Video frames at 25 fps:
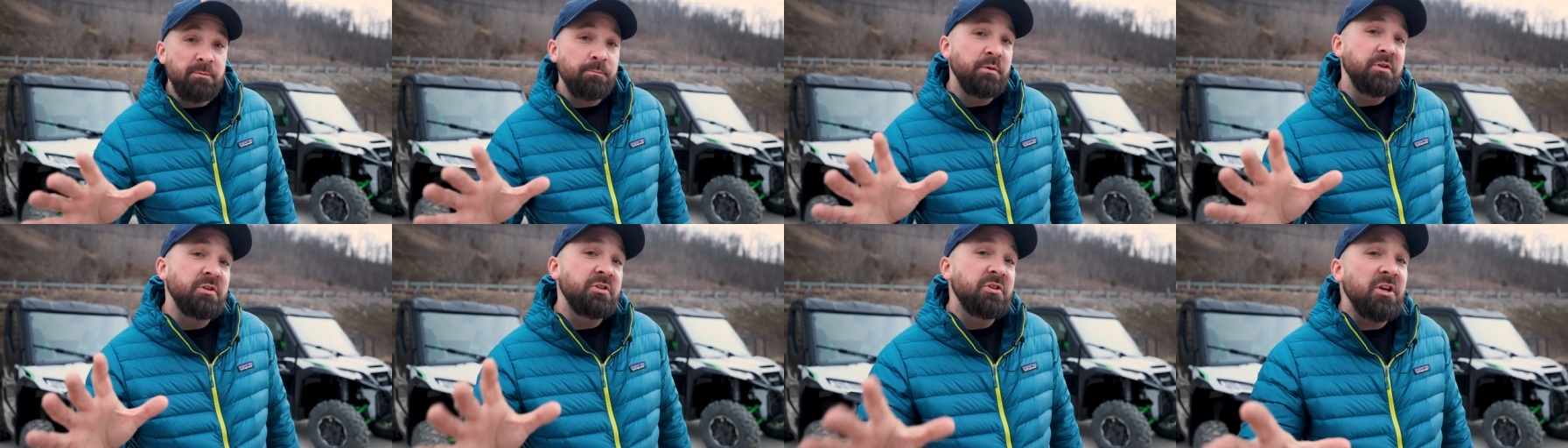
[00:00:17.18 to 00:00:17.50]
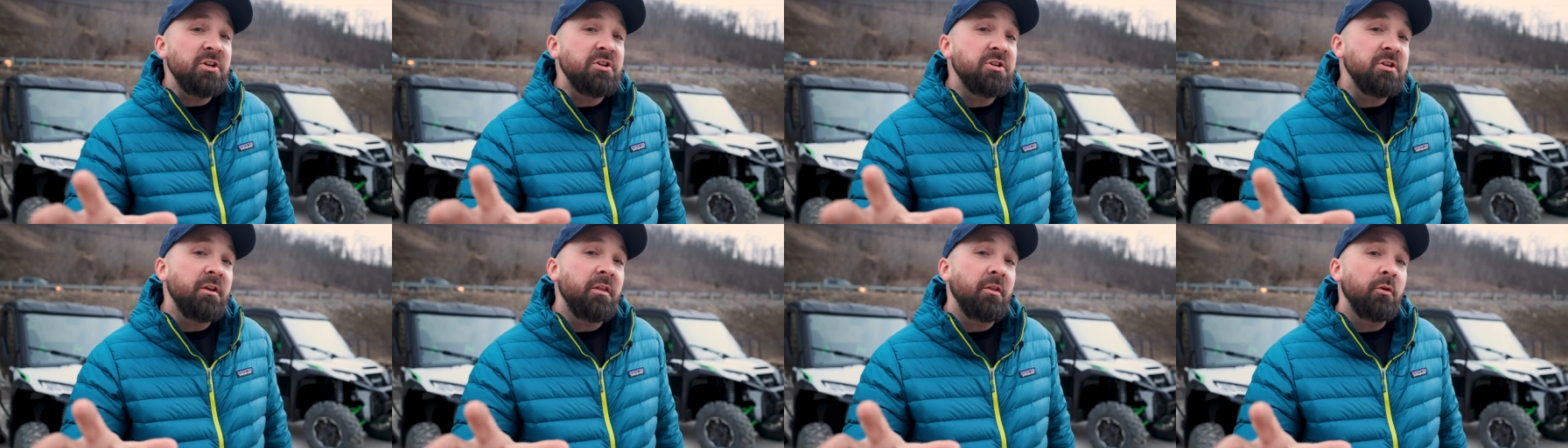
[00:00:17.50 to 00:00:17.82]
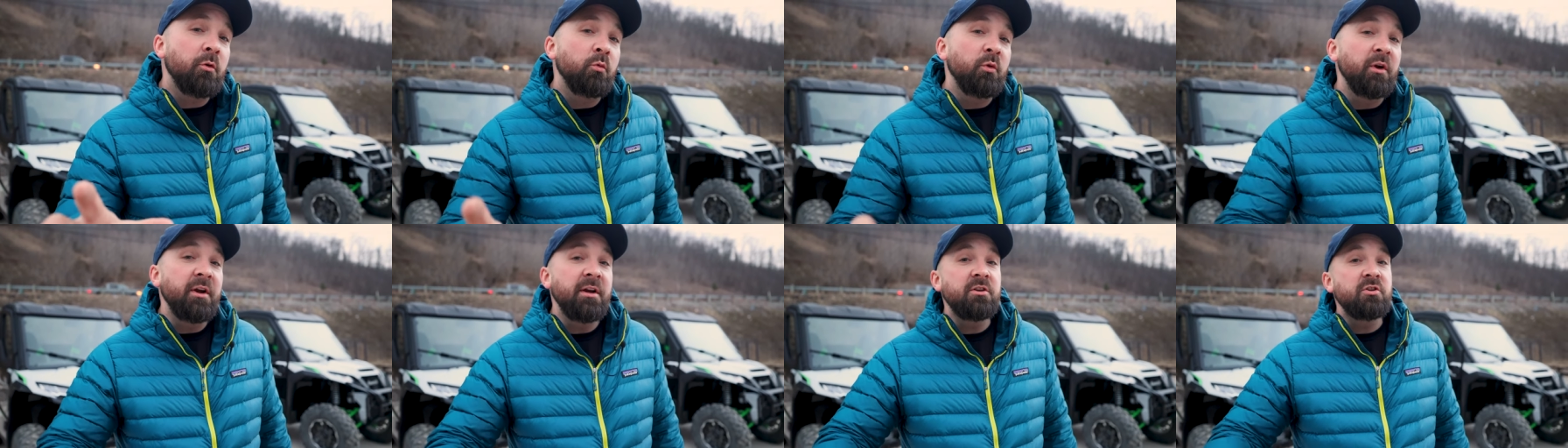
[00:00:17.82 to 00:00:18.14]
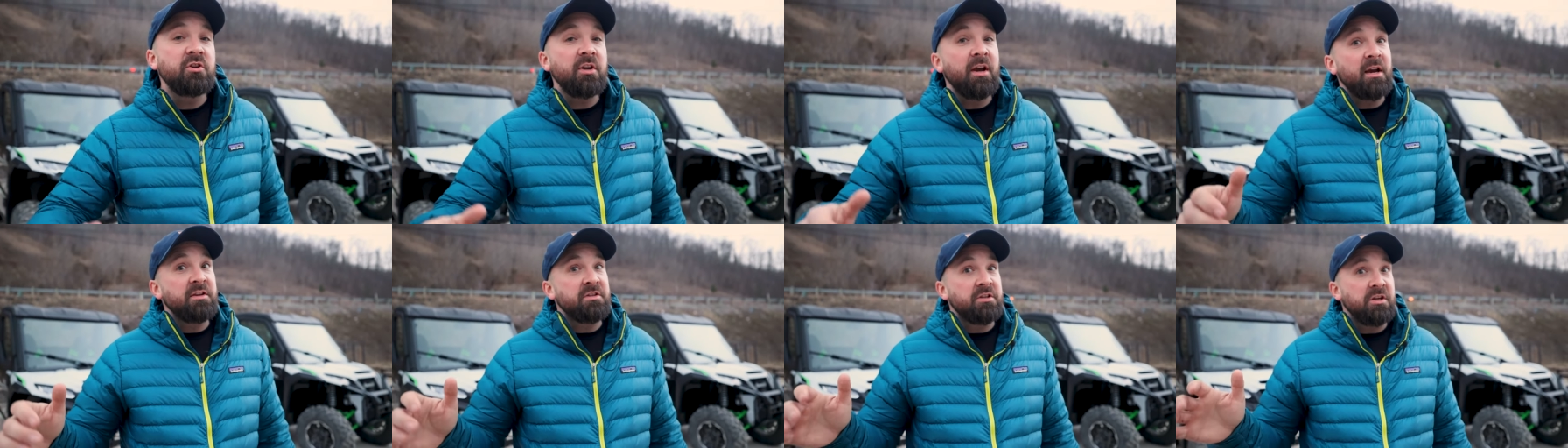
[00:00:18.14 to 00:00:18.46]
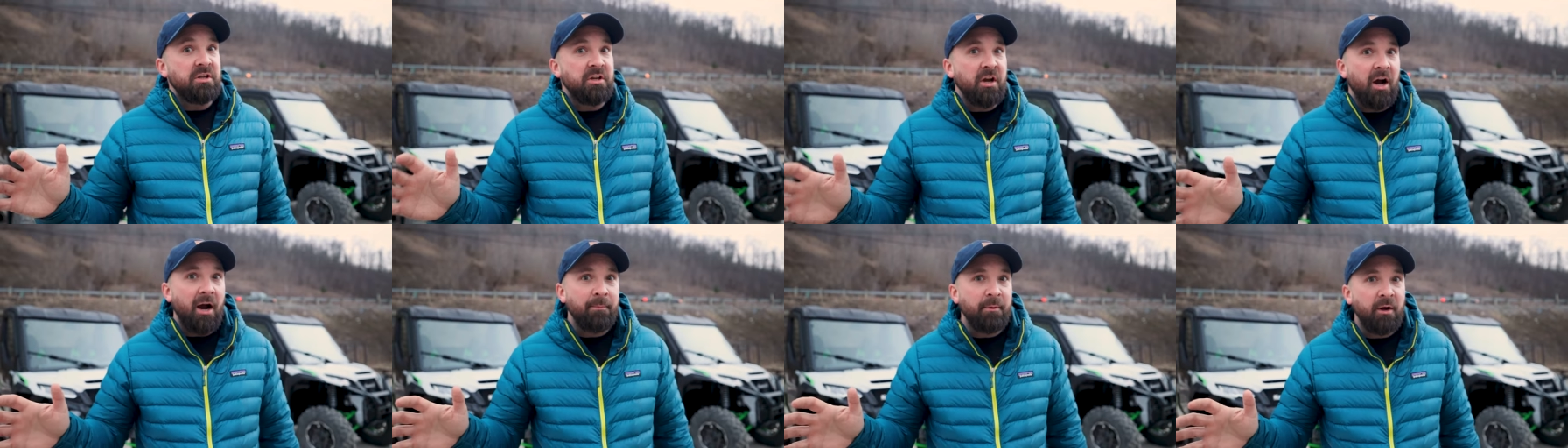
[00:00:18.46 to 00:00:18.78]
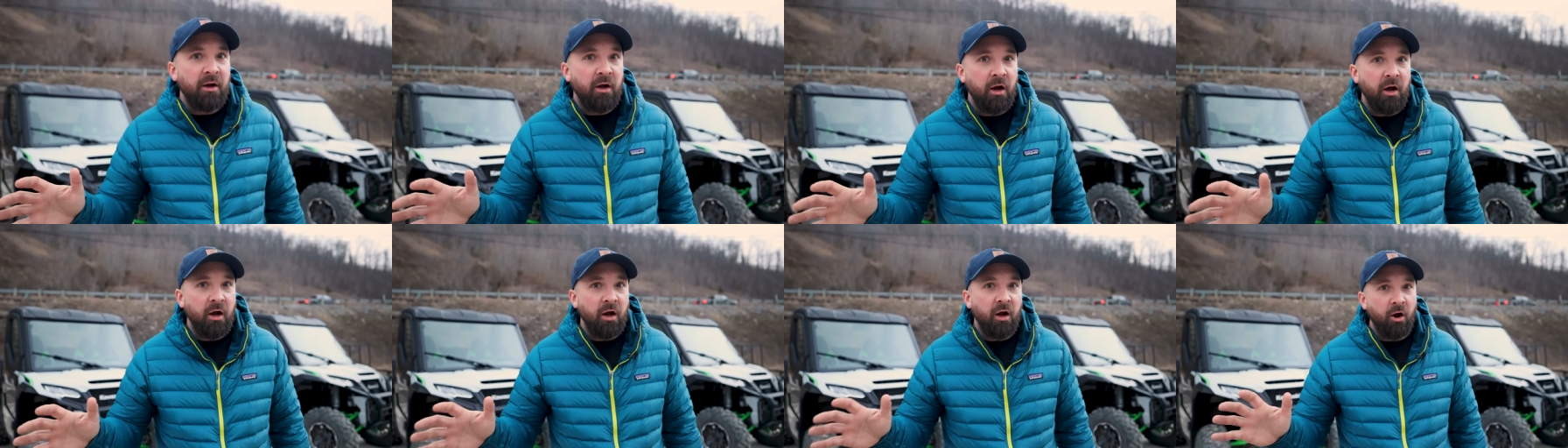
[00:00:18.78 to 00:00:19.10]
has positioned the Ridge as a
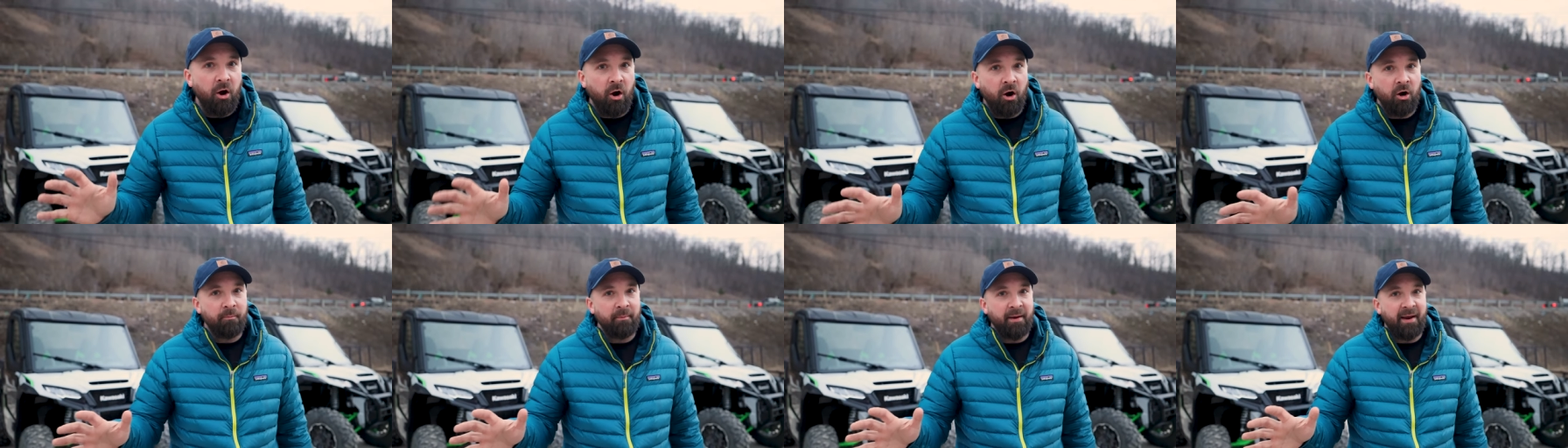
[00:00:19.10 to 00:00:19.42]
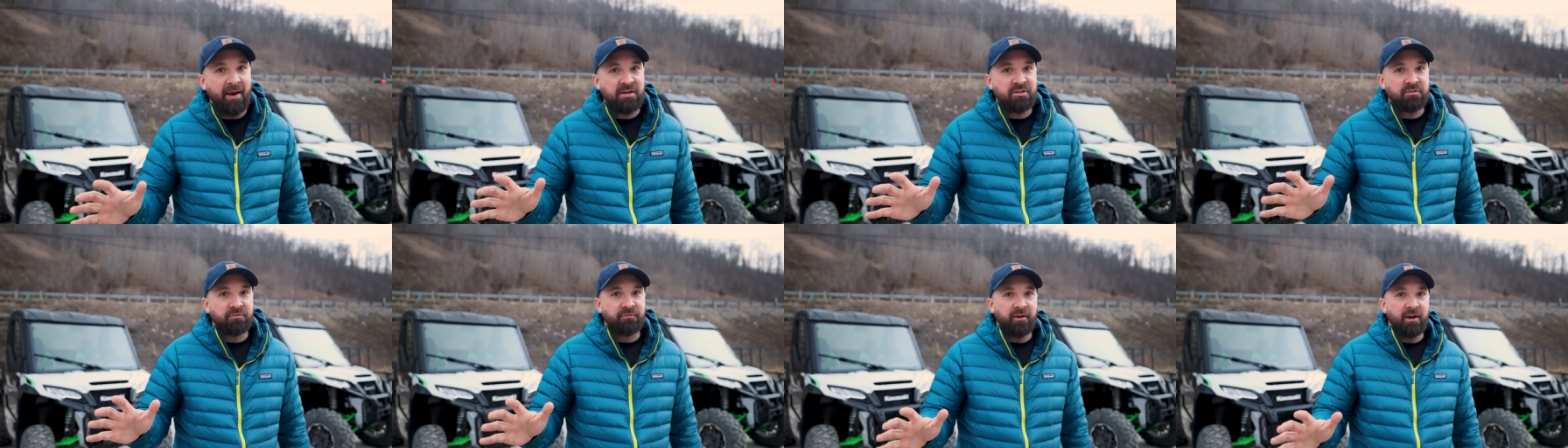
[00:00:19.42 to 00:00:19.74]
Yamaha Max